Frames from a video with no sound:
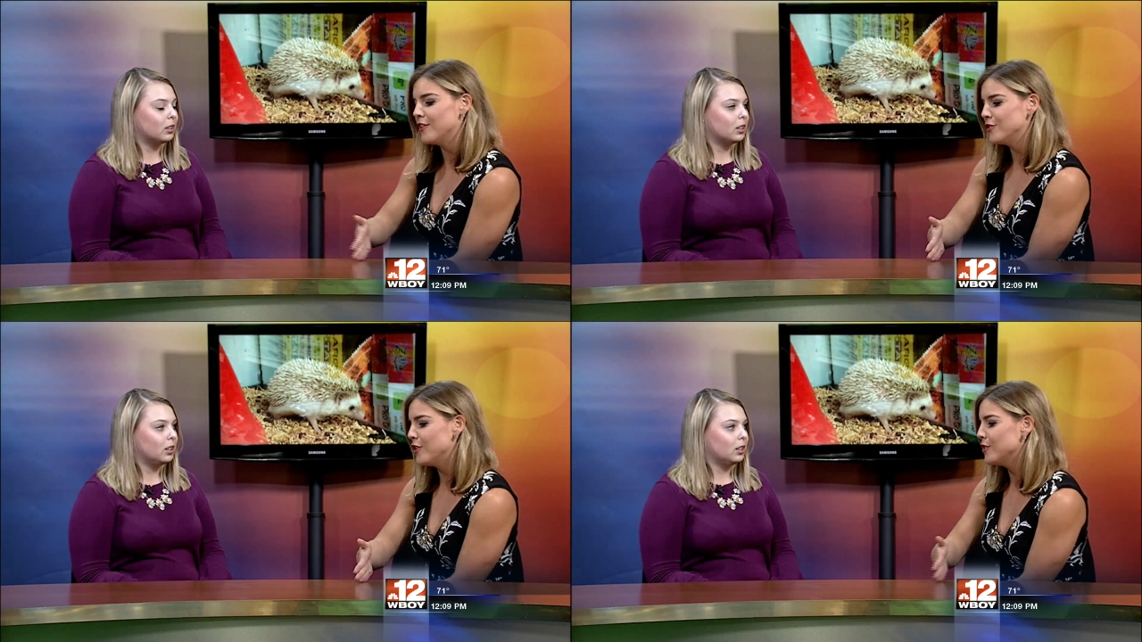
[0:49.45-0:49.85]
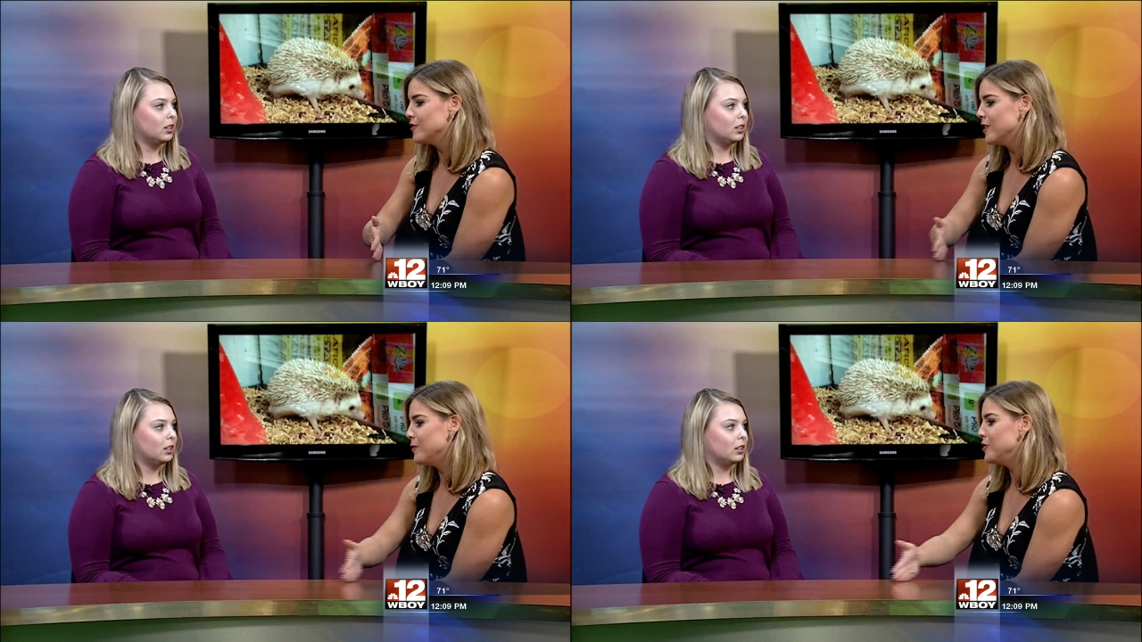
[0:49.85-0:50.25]
Speaker 1: or dog or
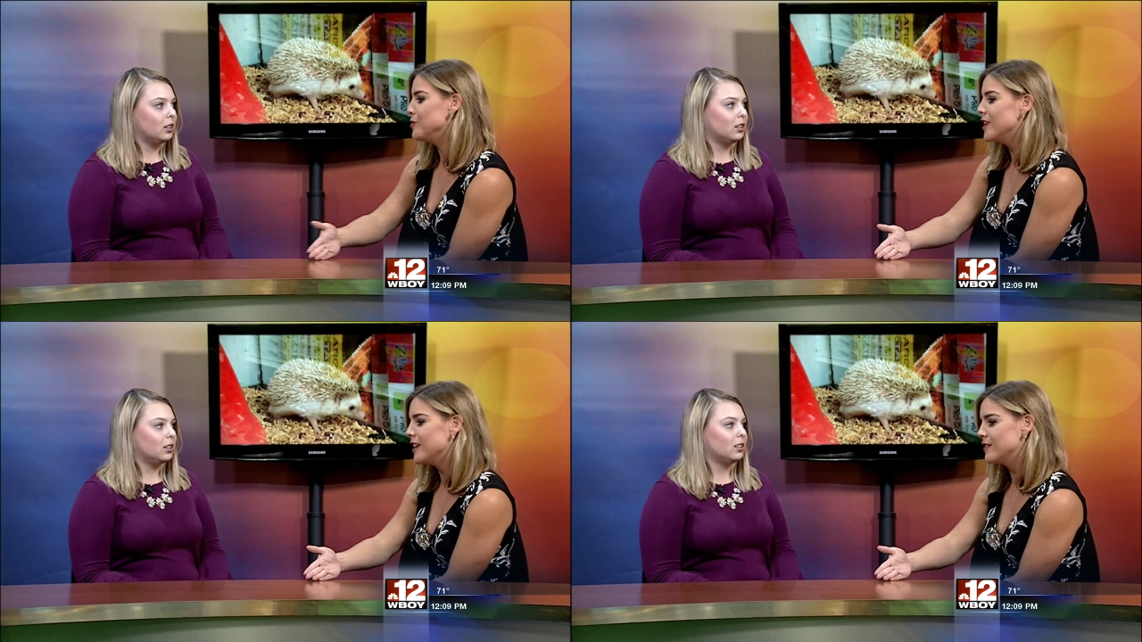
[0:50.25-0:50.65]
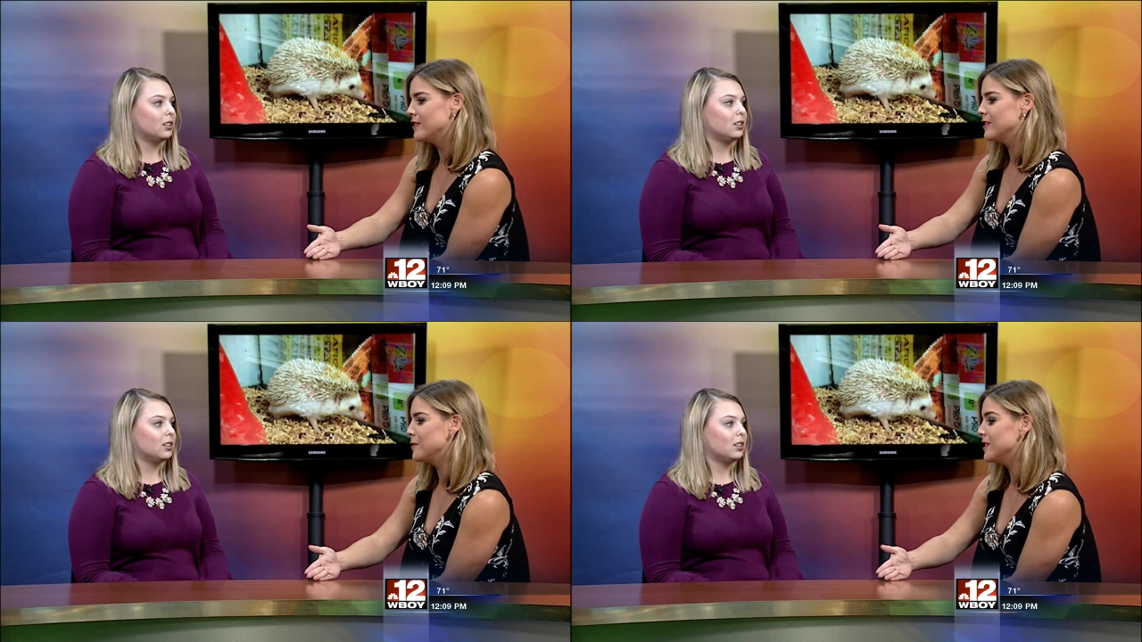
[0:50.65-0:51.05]
something you think is
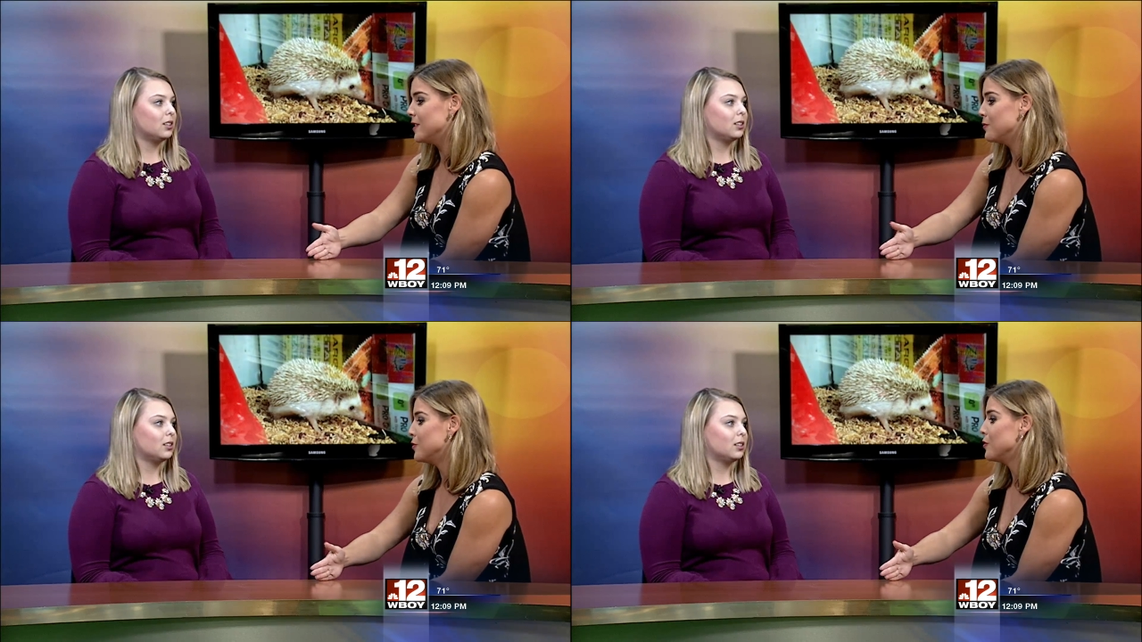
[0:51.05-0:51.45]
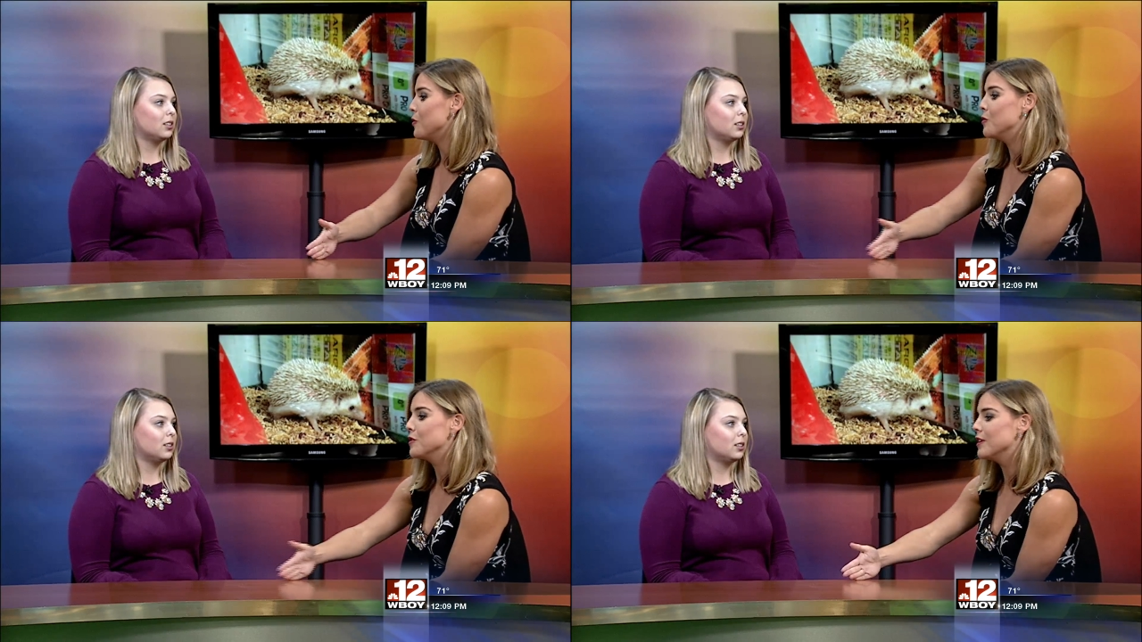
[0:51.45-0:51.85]
going to be simple
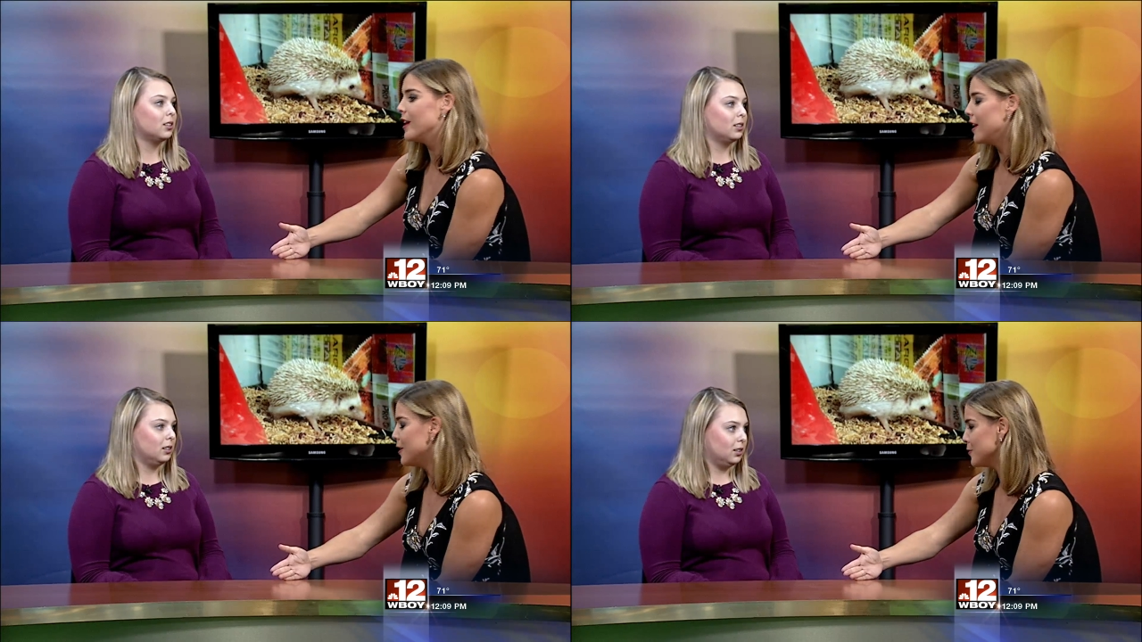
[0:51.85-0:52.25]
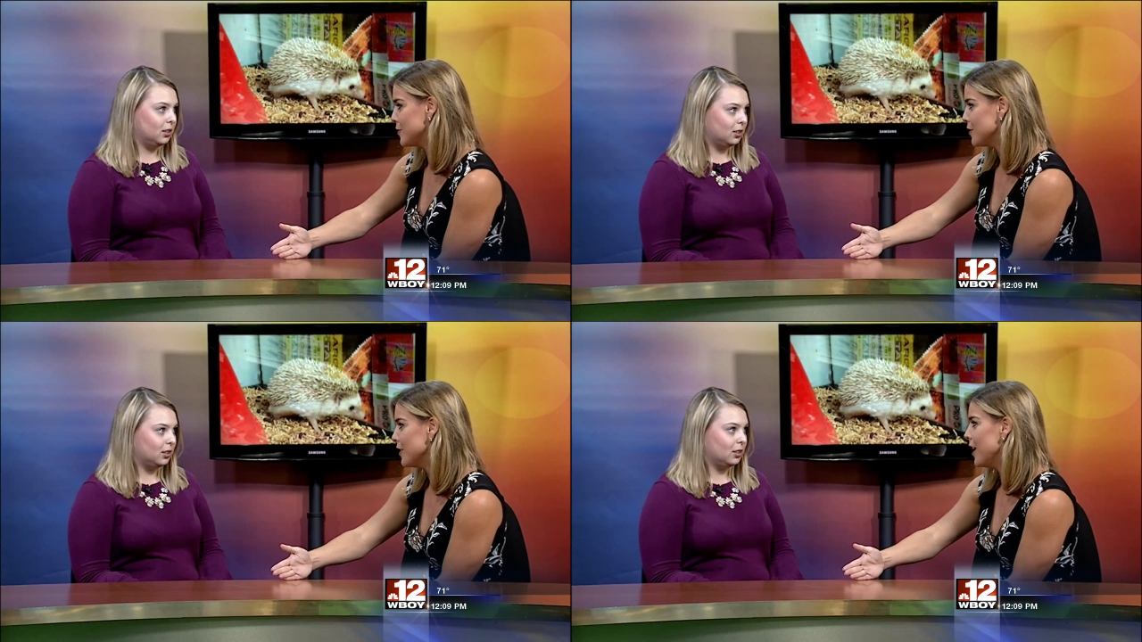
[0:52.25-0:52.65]
or a
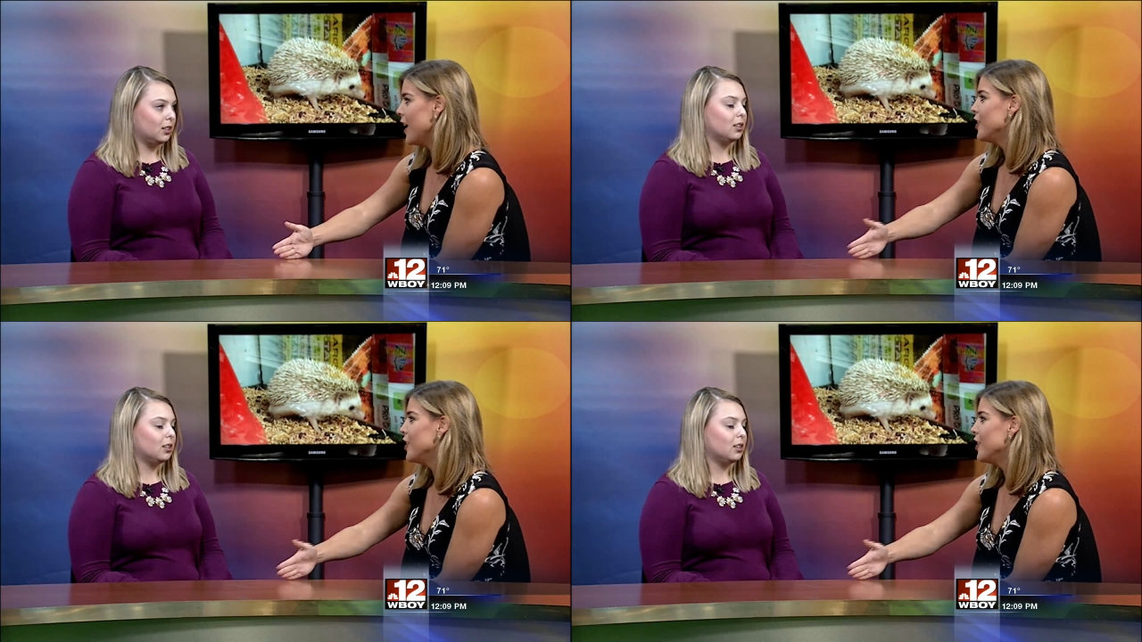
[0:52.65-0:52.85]
hamster,